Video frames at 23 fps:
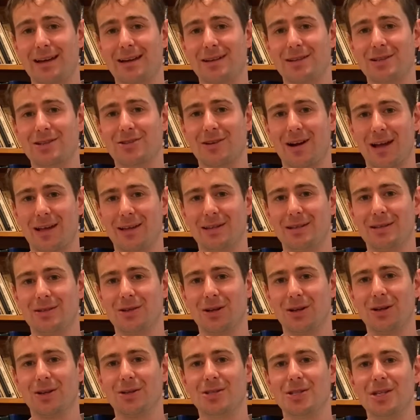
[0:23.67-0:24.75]
Australian
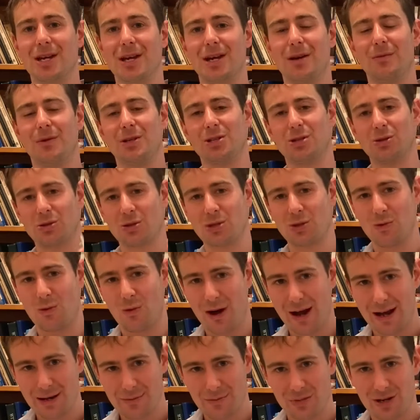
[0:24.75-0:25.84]
dollars, which looks
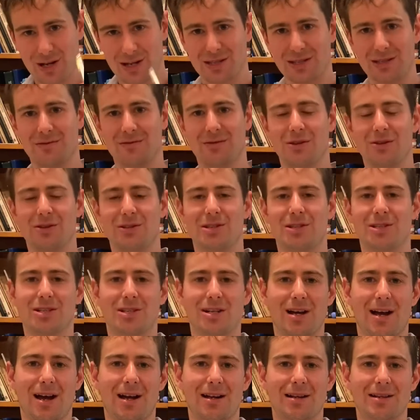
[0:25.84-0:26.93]
quite impressive on this
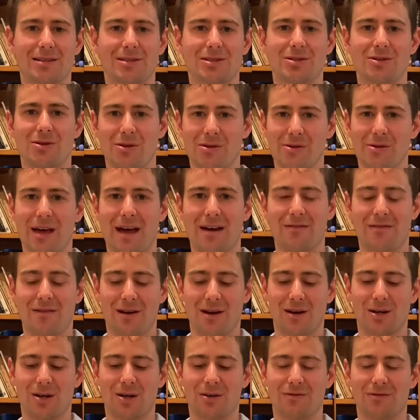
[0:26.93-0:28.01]
chart. It's not that
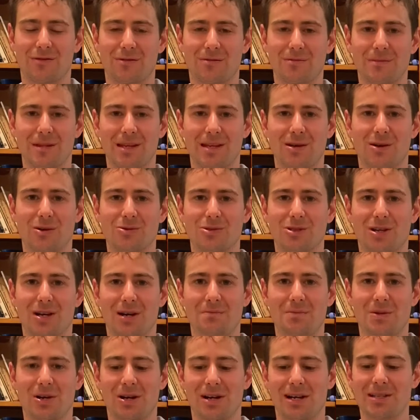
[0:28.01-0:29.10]
far off from the all-time
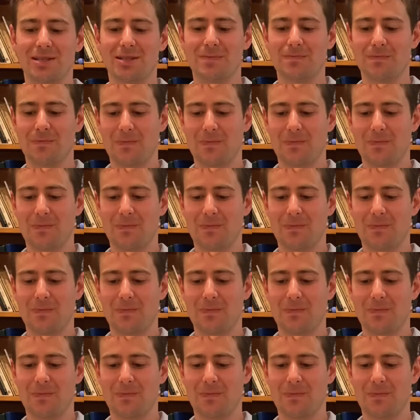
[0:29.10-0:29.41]
highs.